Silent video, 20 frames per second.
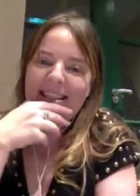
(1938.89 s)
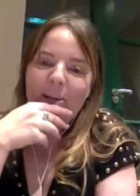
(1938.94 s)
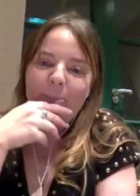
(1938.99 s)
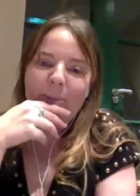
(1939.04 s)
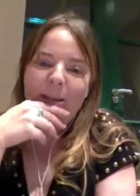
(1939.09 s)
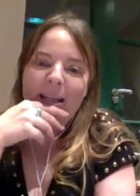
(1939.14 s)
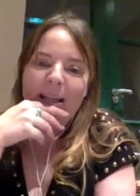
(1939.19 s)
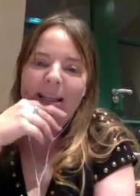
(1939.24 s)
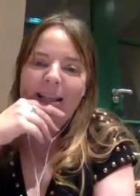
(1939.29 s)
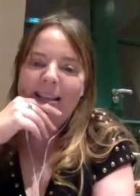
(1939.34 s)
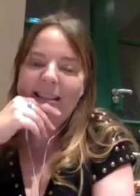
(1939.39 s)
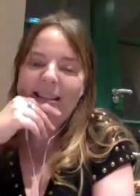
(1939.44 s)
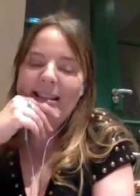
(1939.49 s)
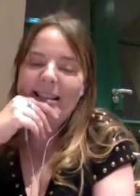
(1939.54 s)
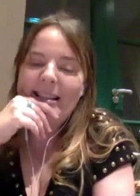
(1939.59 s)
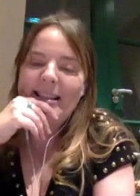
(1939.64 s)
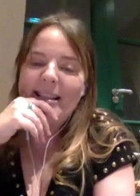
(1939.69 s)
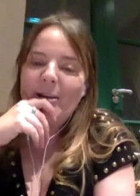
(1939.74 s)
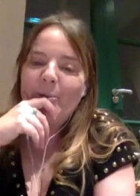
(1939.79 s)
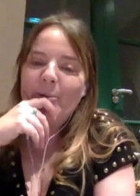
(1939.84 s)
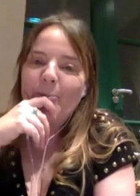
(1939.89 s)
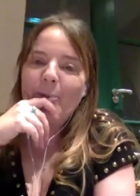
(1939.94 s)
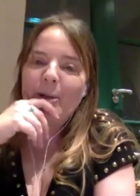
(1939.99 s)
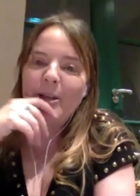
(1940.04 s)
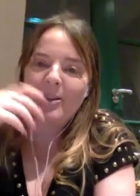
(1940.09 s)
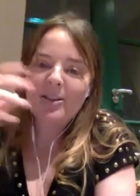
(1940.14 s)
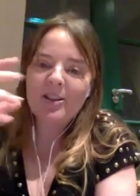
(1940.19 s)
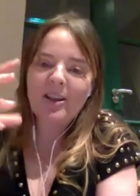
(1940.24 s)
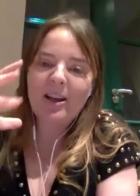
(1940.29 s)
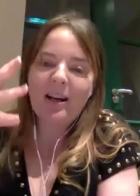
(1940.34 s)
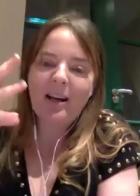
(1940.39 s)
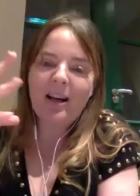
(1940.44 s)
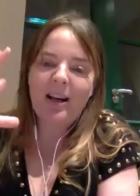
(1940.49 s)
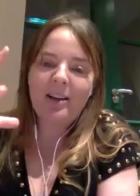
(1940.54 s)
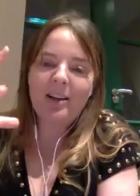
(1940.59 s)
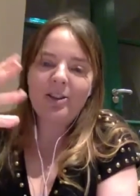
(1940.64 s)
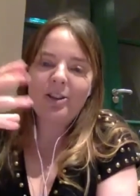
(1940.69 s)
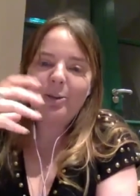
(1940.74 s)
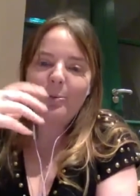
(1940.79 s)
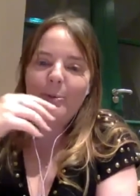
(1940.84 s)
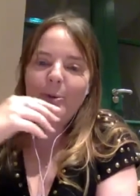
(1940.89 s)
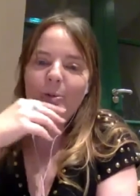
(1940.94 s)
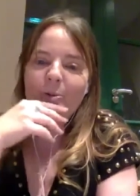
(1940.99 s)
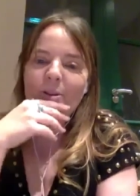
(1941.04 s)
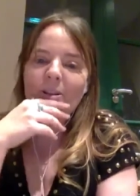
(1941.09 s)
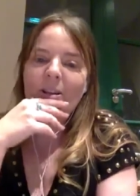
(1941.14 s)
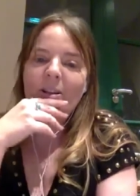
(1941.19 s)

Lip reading: abilities, and personal attributes